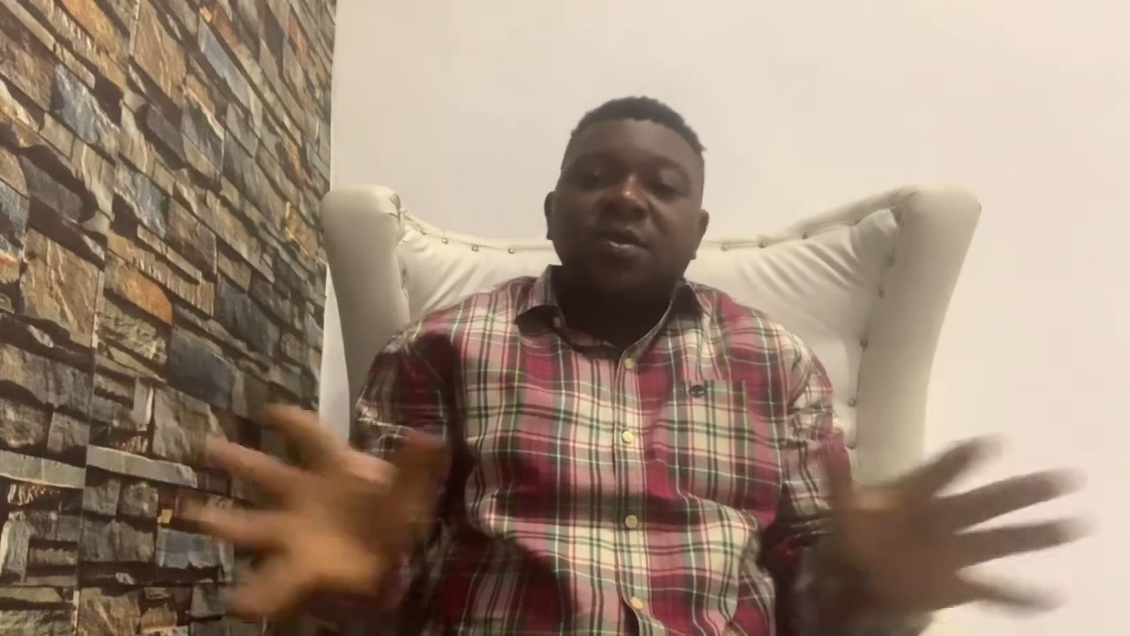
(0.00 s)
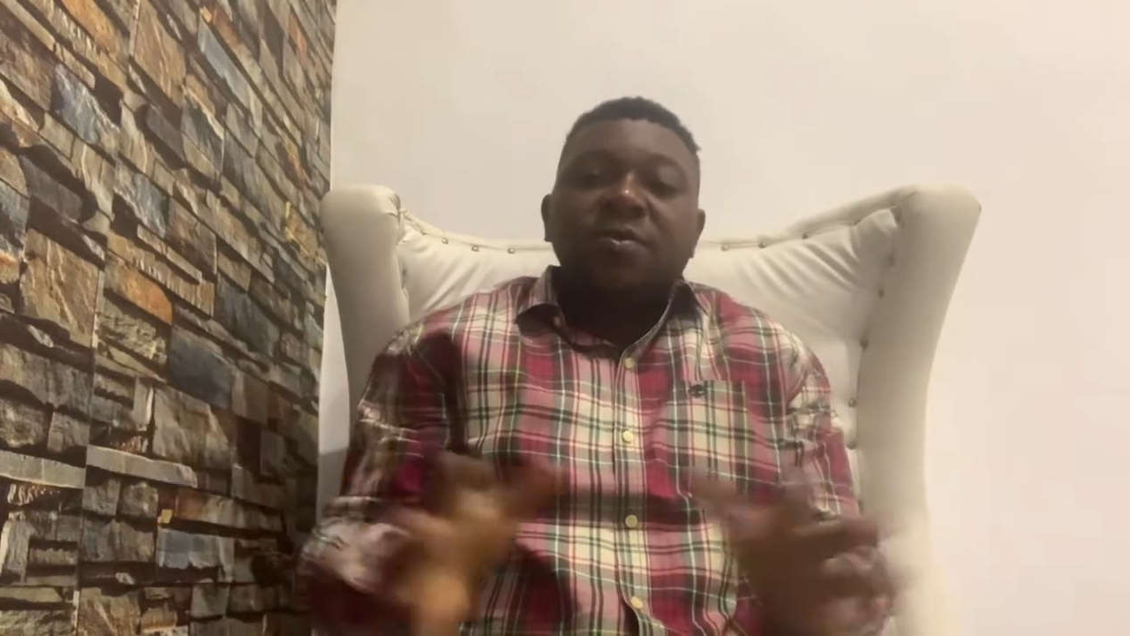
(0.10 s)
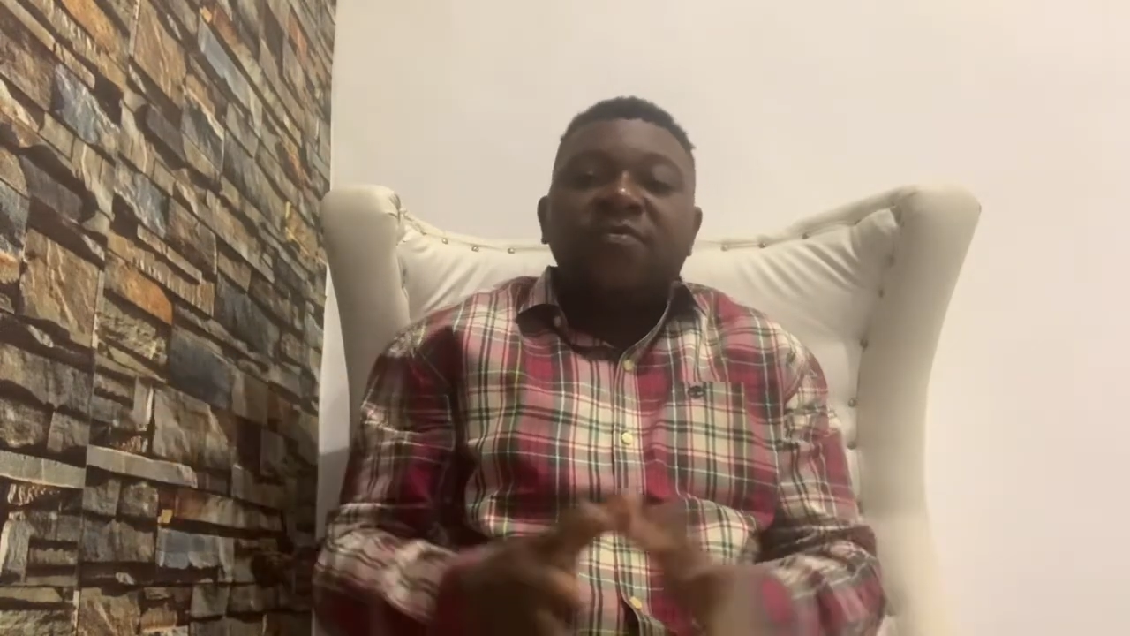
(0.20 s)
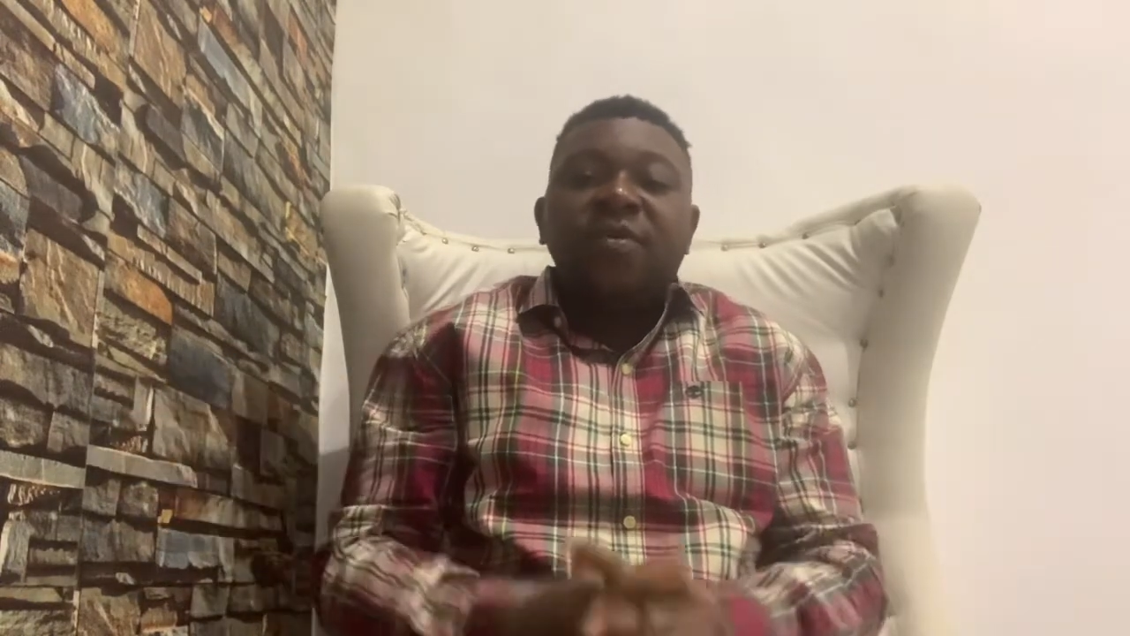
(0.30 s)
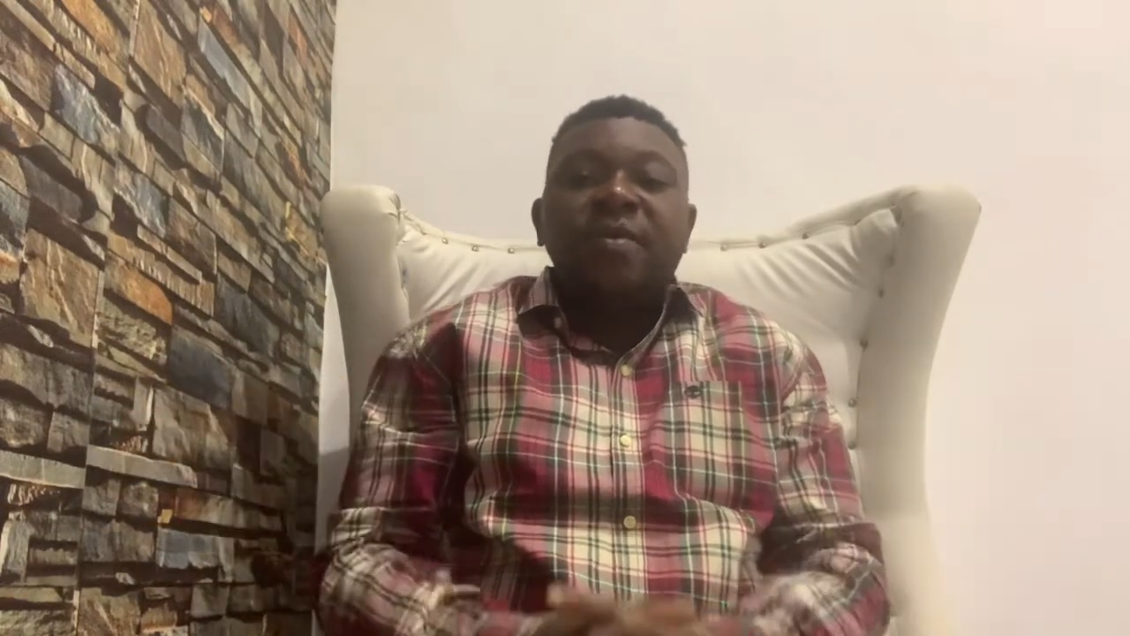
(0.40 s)

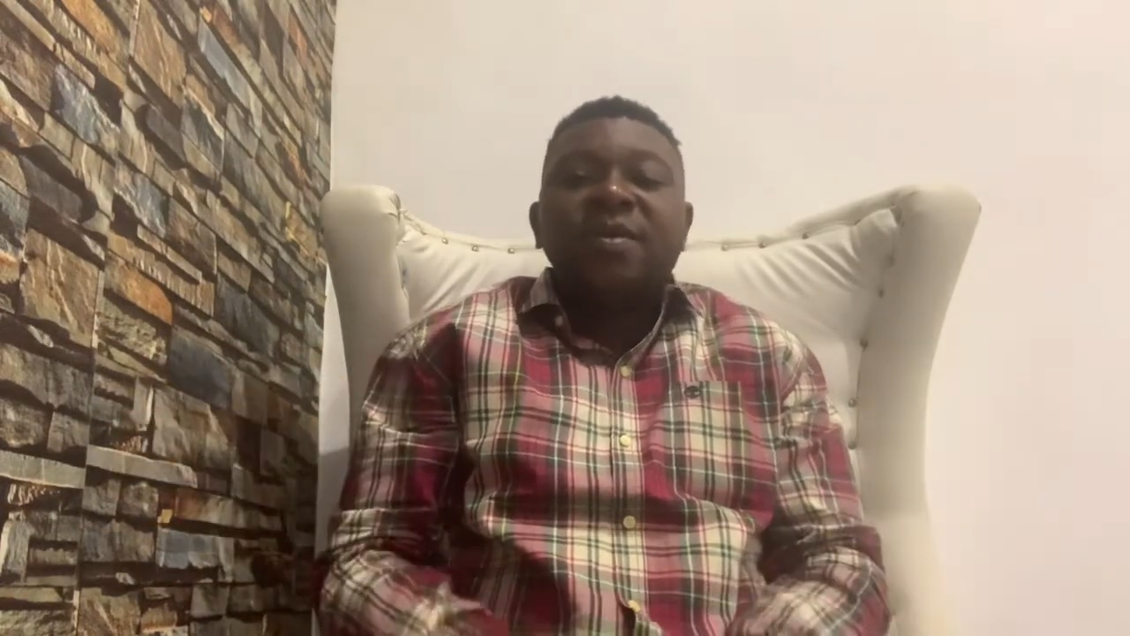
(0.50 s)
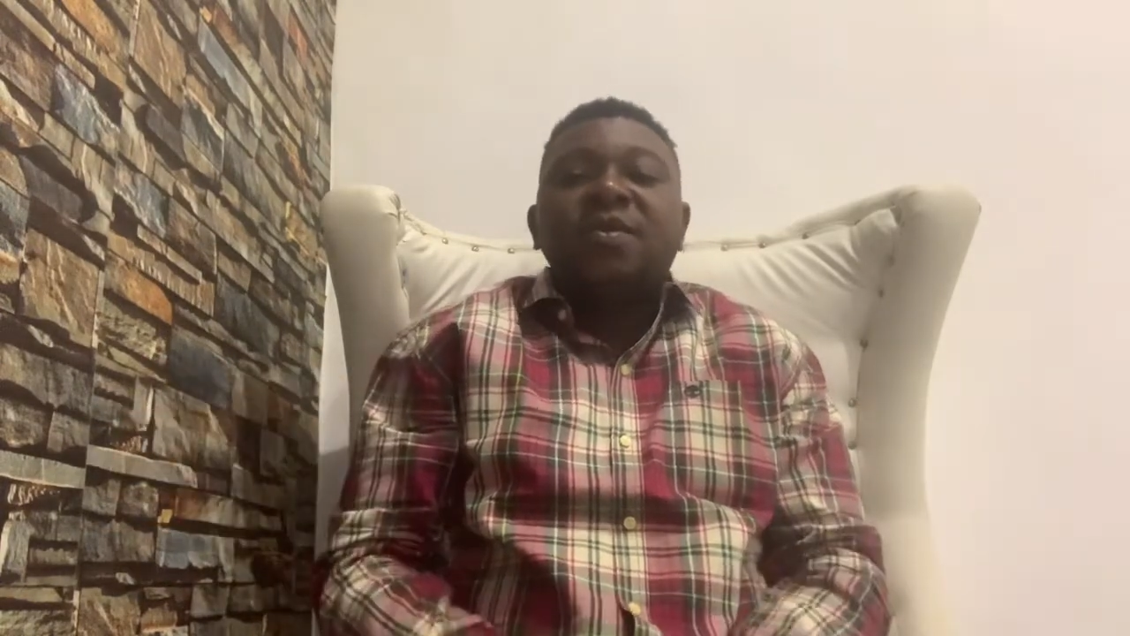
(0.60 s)
to female